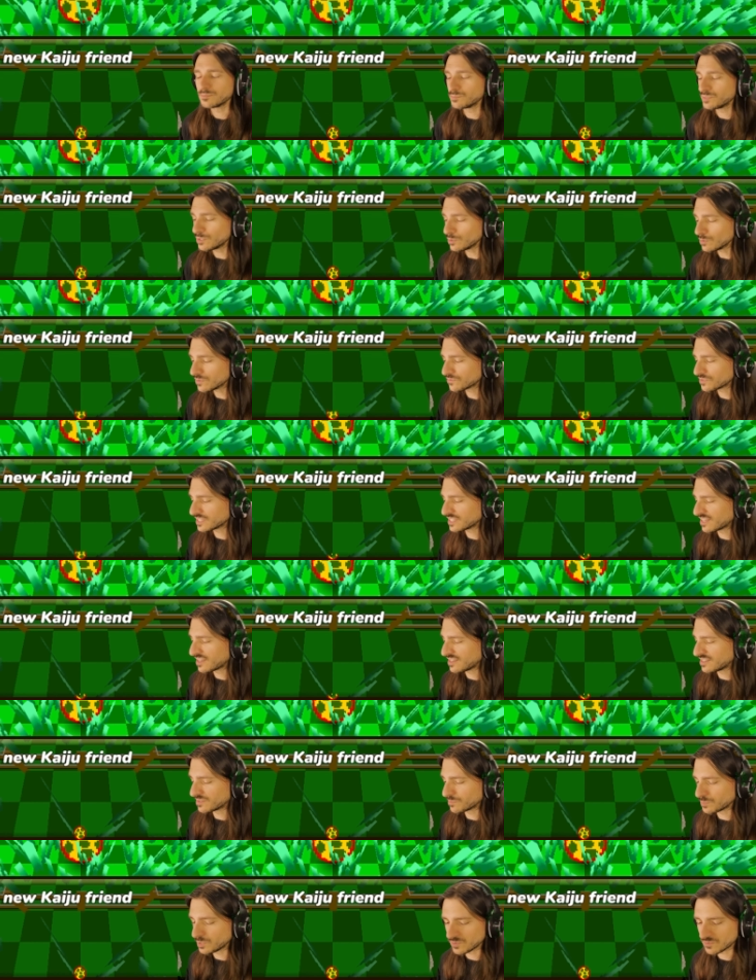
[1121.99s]
Beautifully
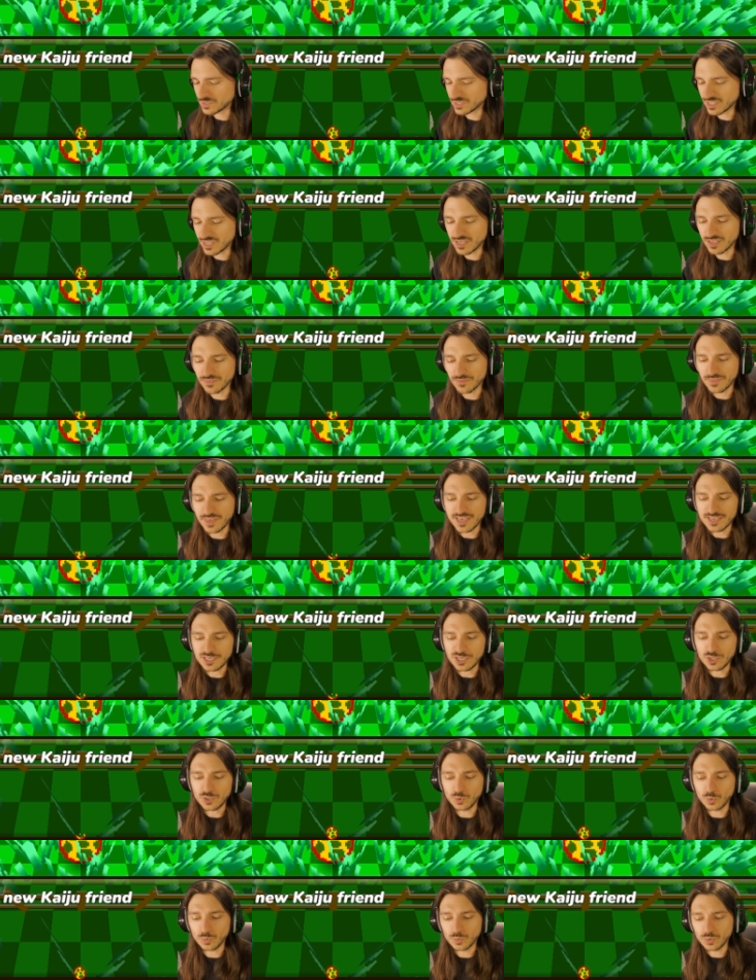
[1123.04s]
done, beautifully done. Thank
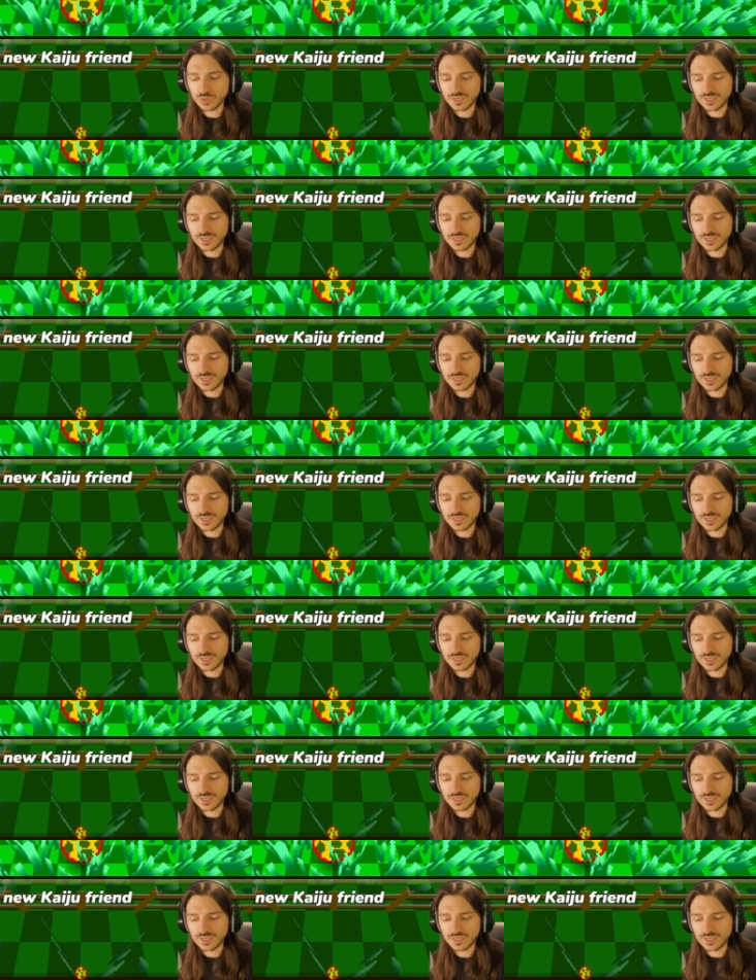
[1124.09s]
you,